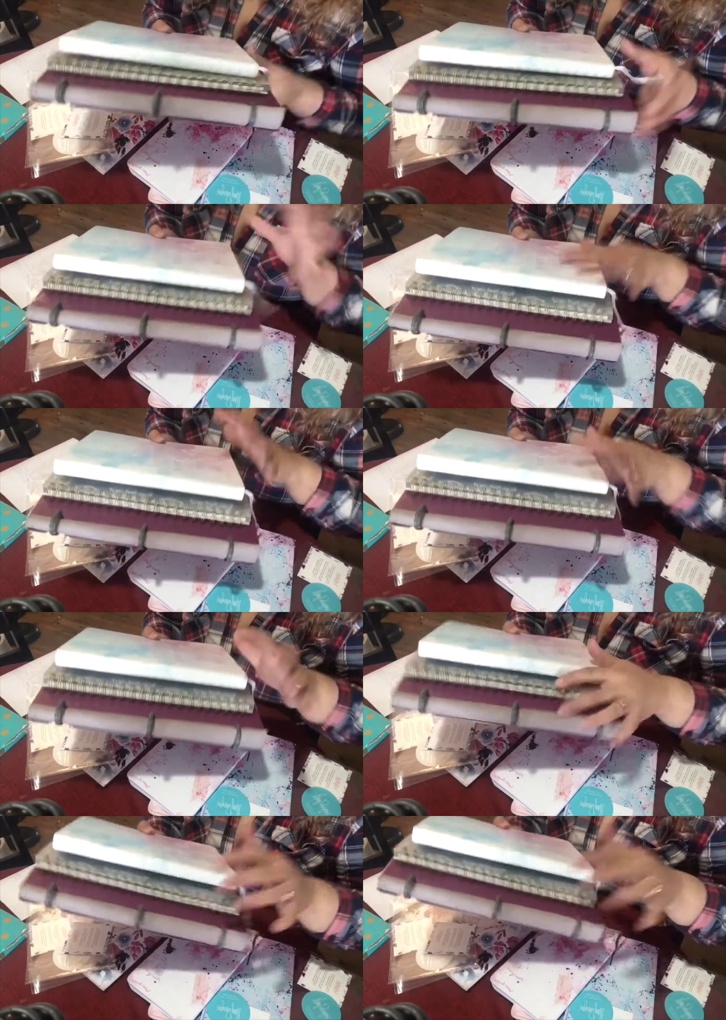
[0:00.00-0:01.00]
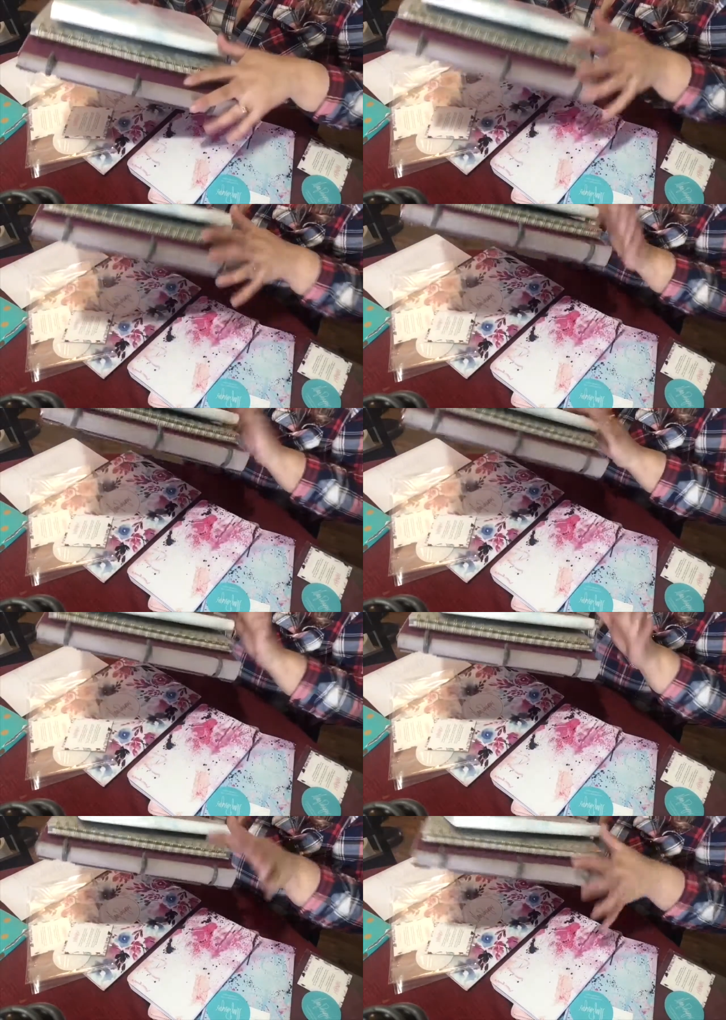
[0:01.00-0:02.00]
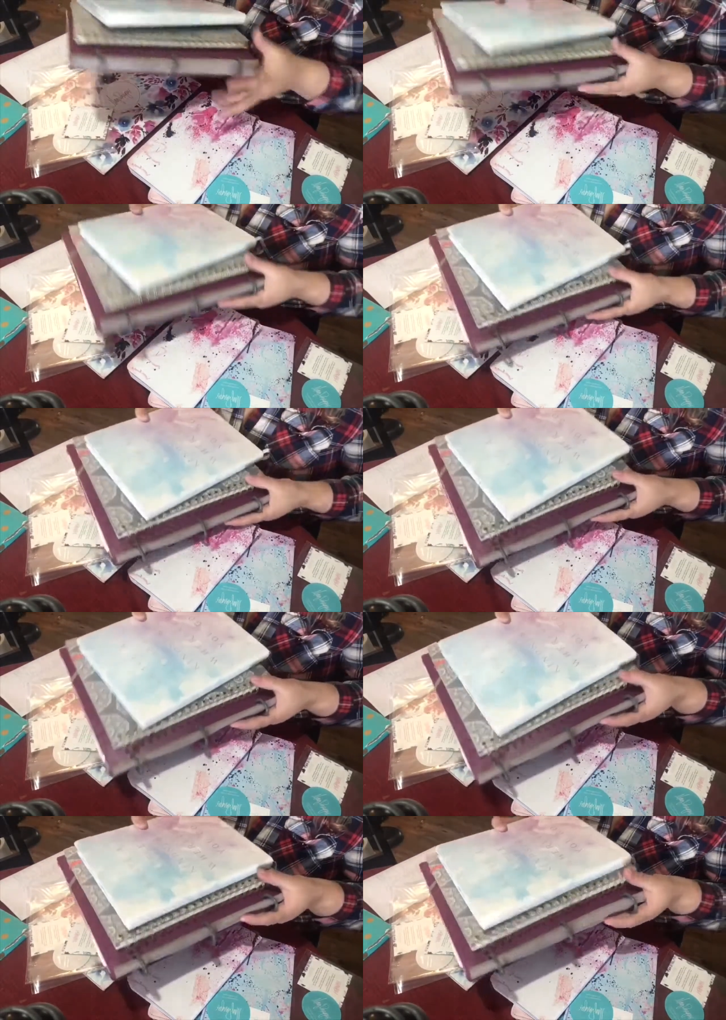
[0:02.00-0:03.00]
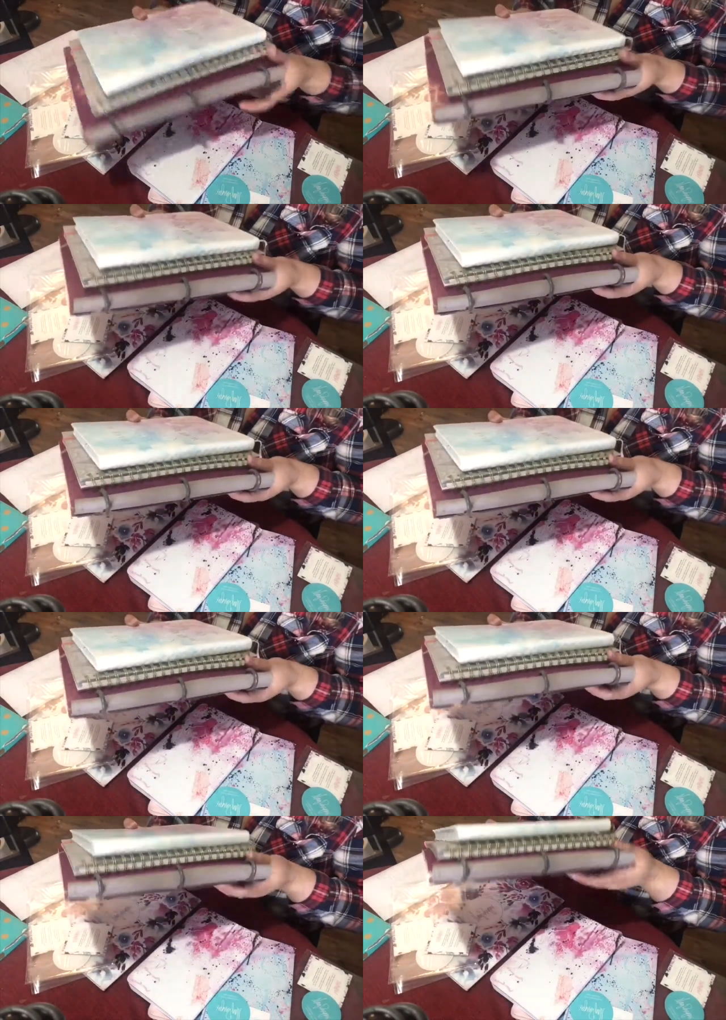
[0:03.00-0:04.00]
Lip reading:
[unreadable: no face in view]